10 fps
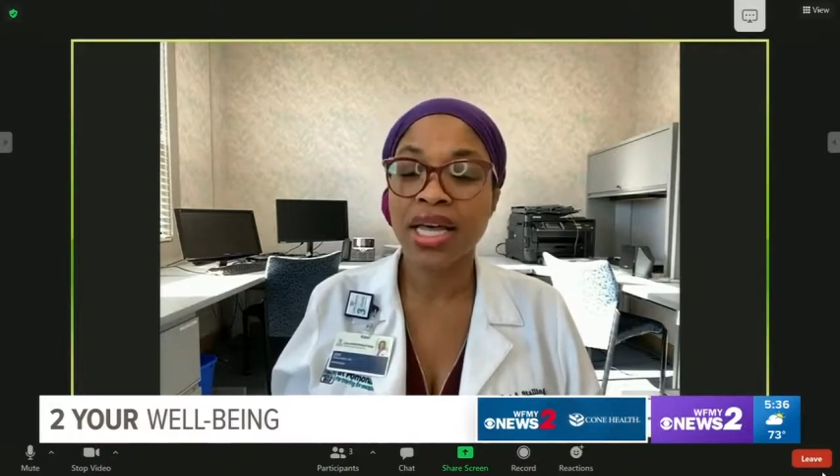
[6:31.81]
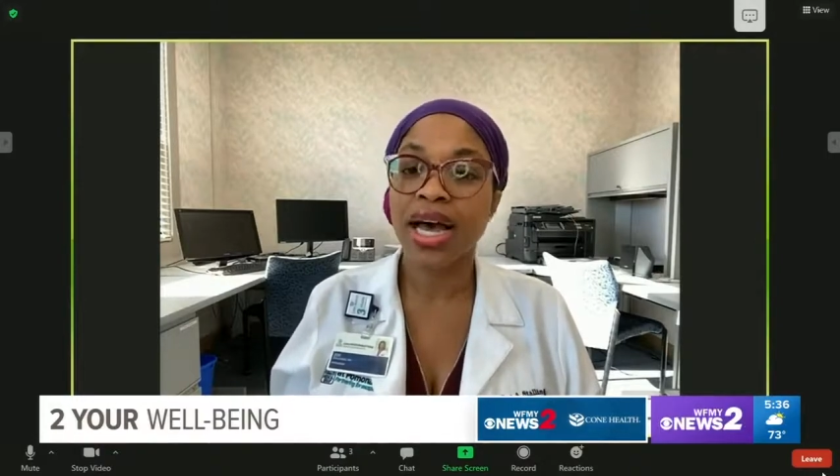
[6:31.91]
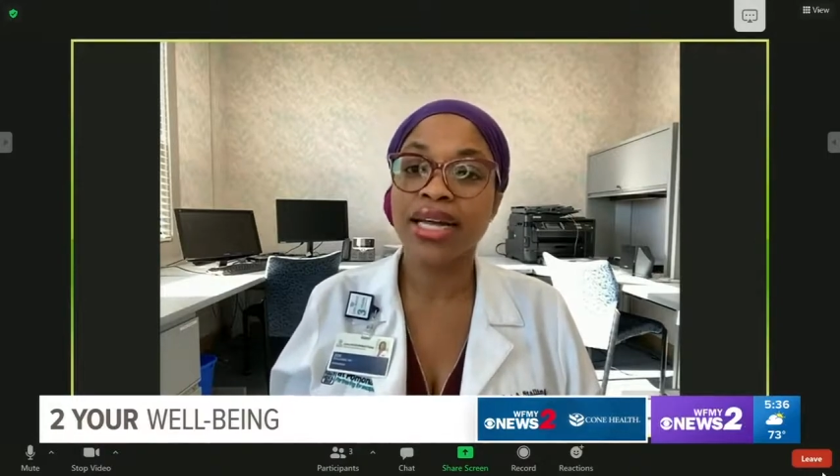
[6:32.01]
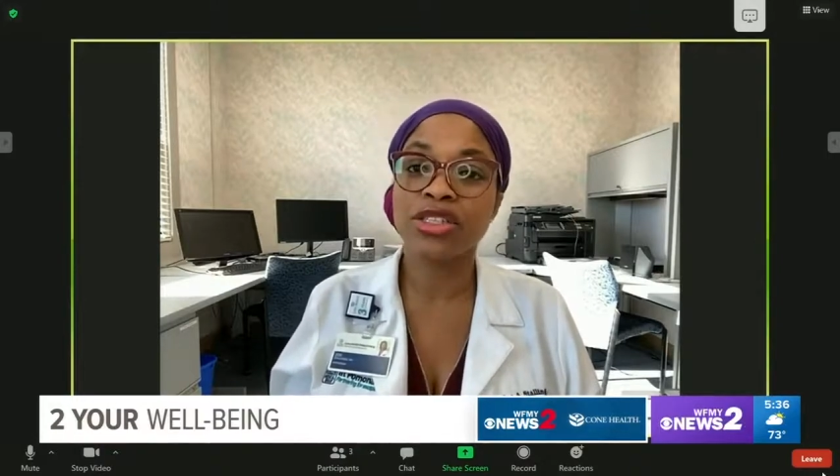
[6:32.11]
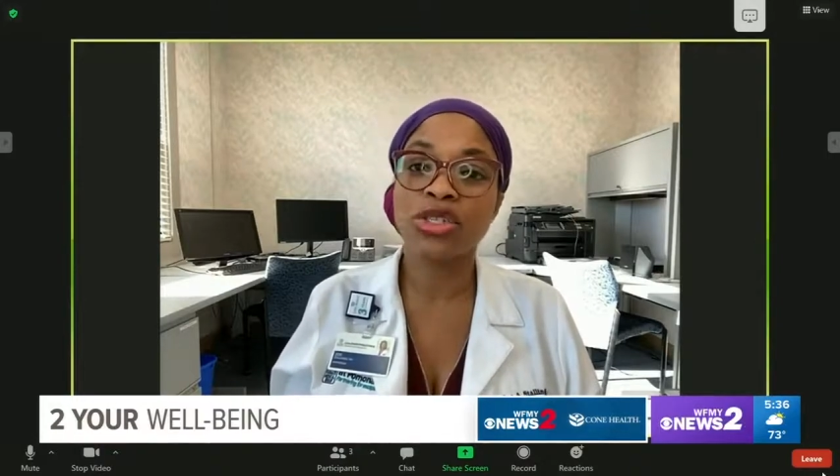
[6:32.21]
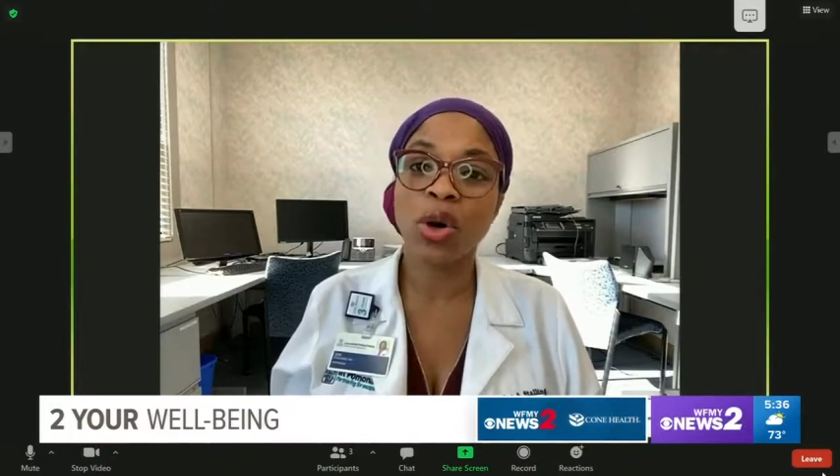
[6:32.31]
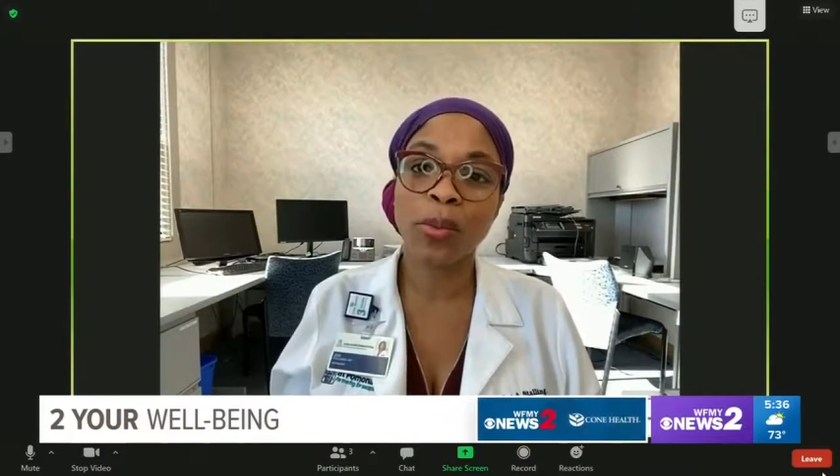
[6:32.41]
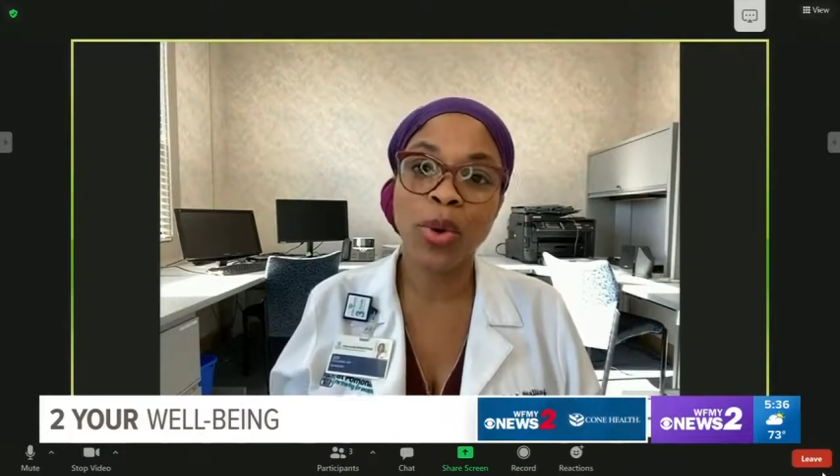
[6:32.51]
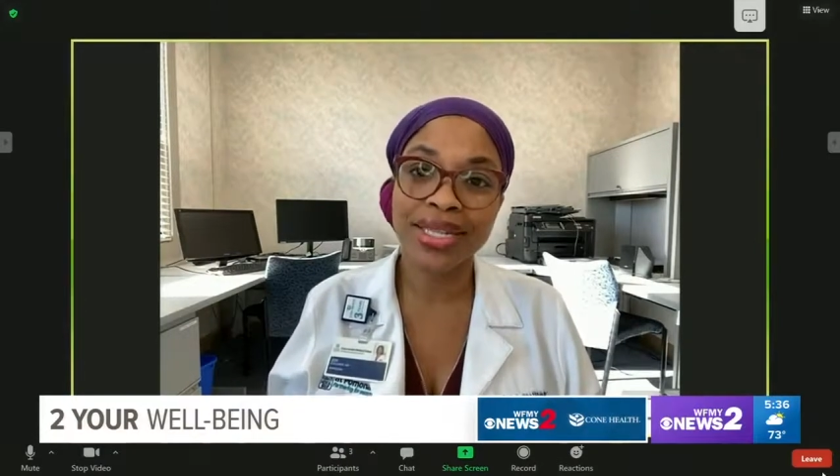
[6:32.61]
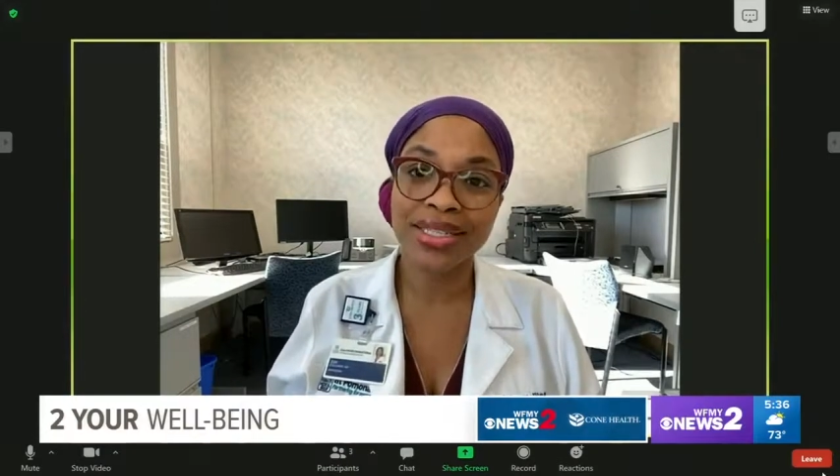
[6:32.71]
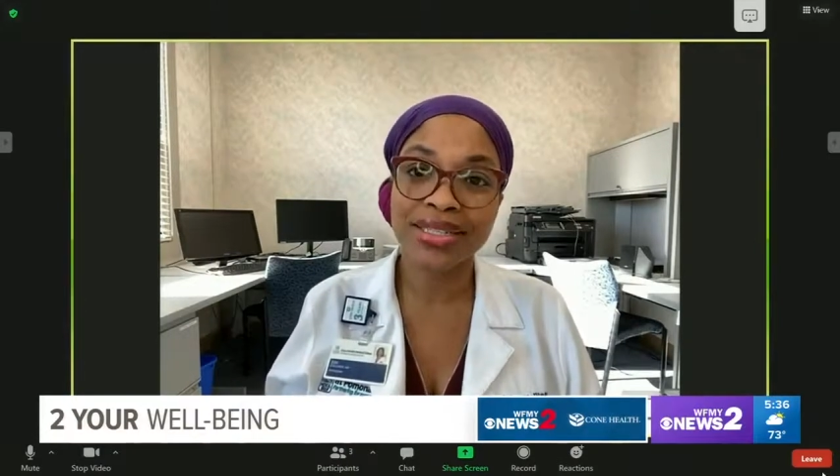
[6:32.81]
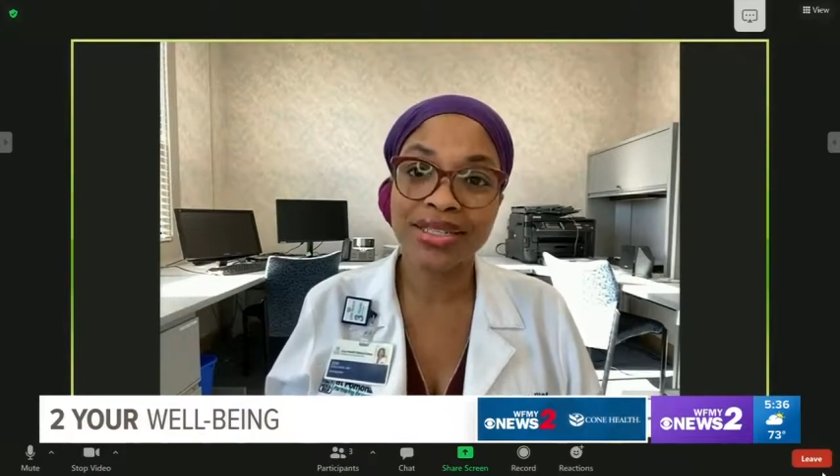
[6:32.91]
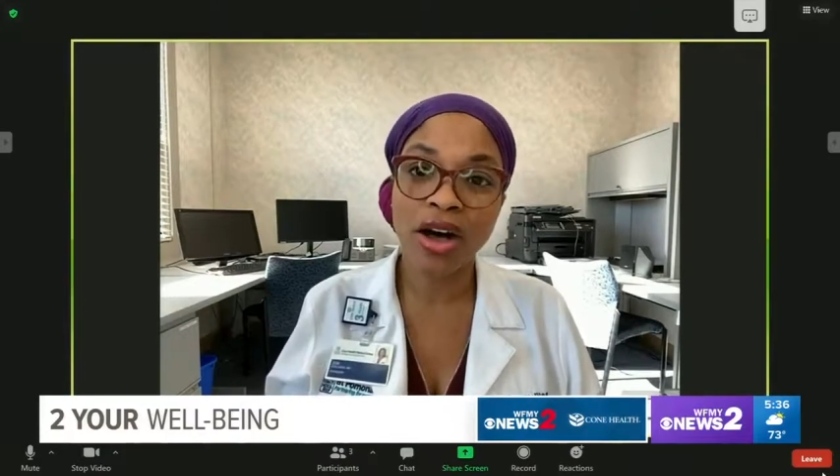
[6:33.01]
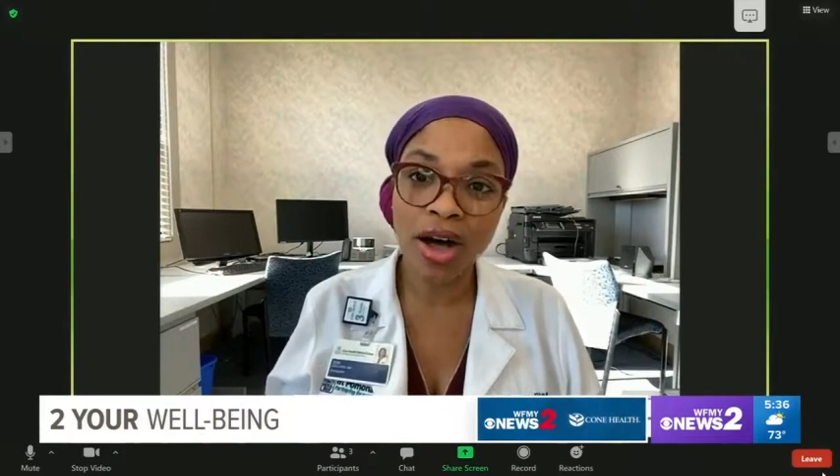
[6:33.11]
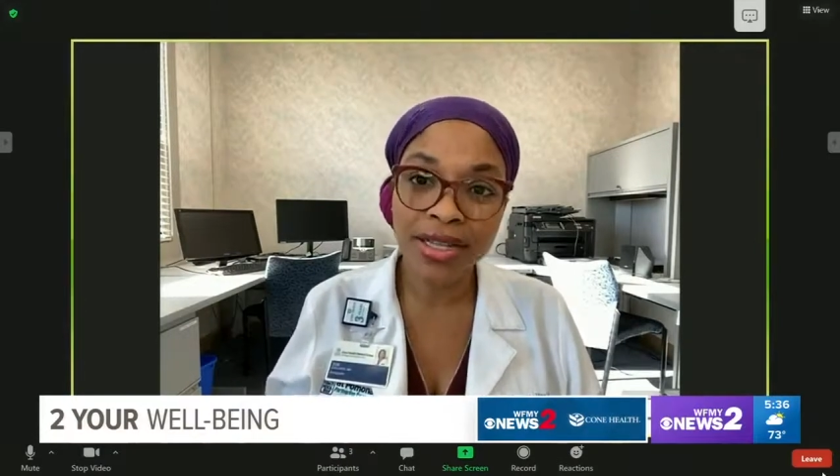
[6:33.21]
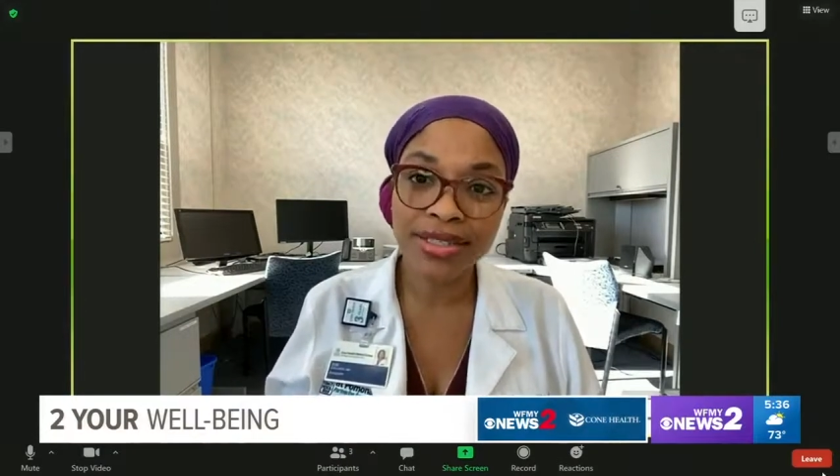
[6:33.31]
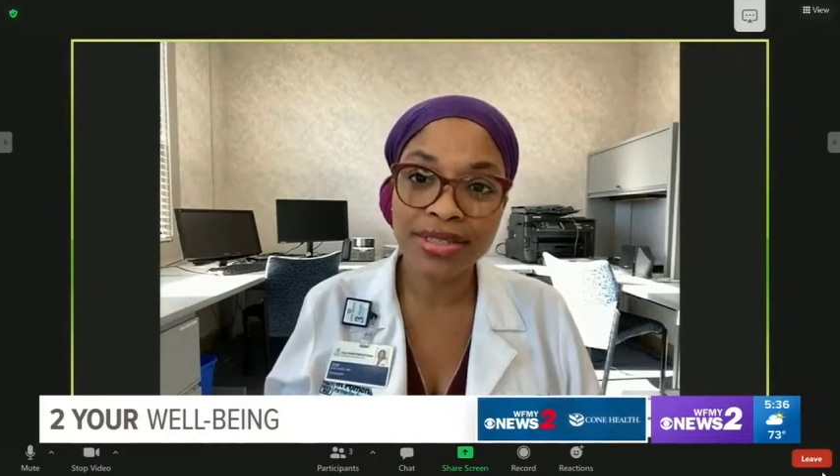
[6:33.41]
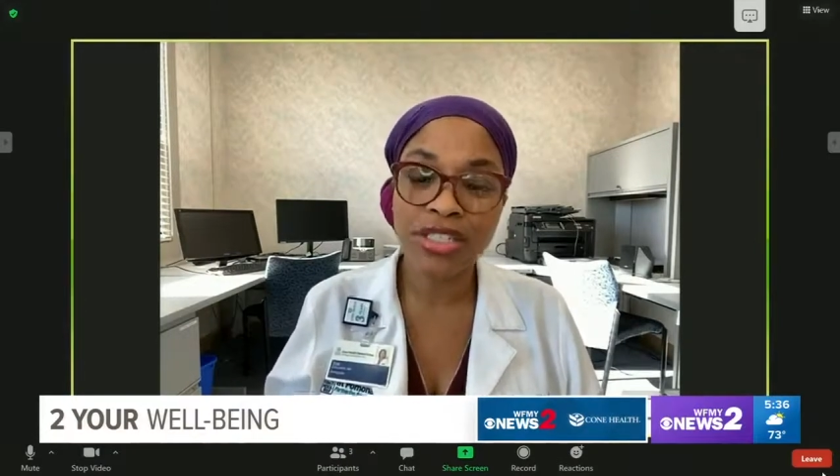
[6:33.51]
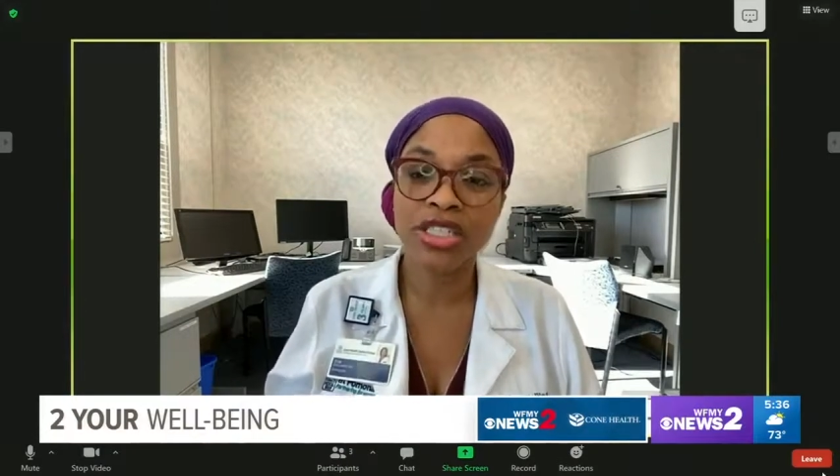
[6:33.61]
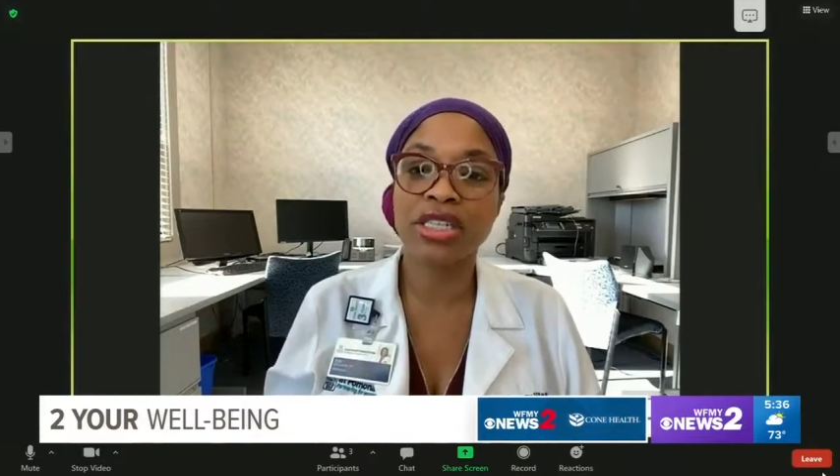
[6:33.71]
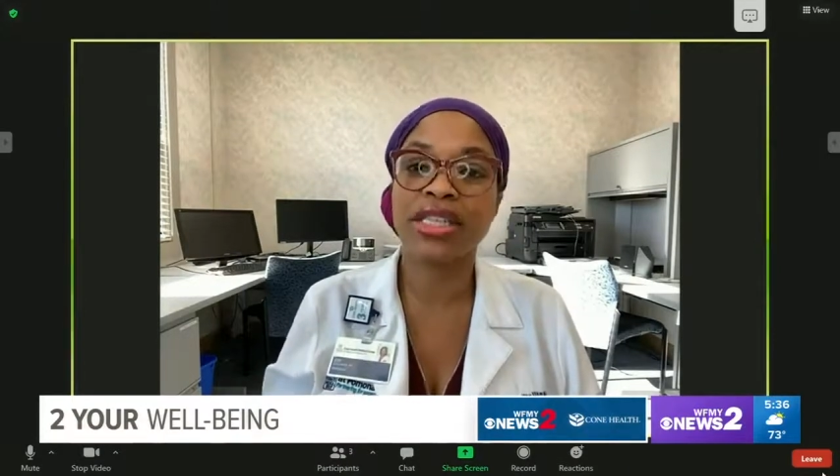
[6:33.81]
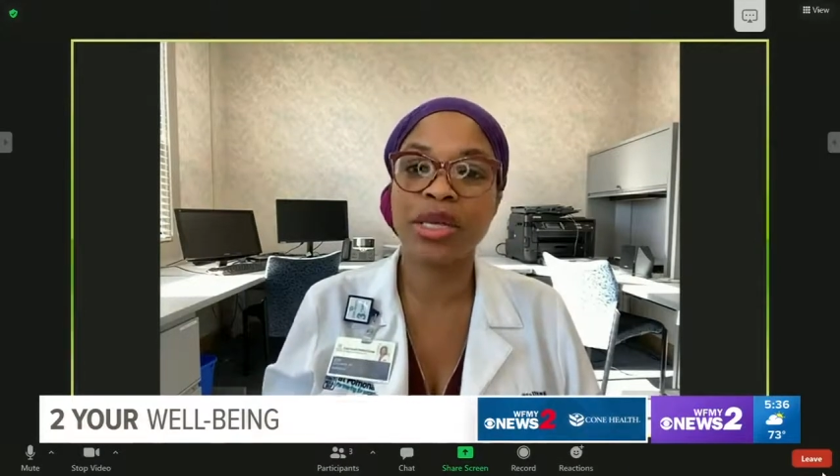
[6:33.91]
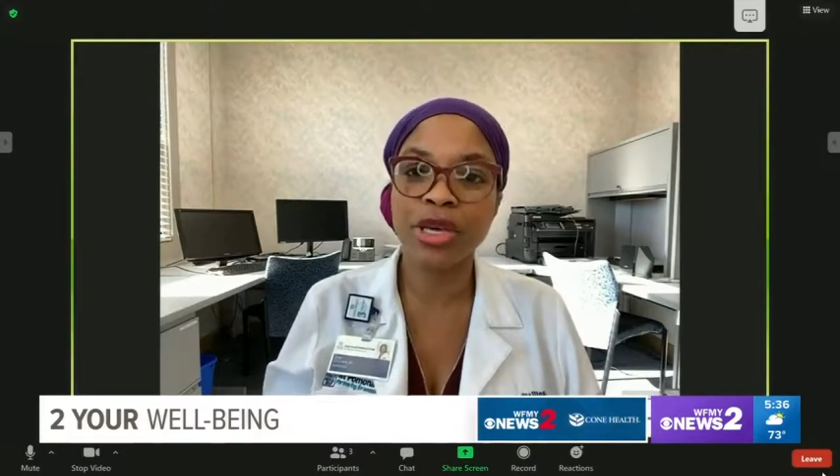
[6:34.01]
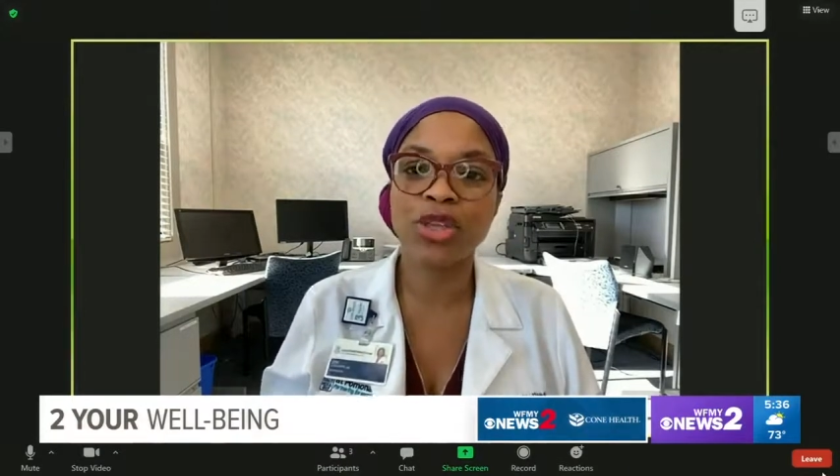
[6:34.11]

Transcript: At no point is cost going to limit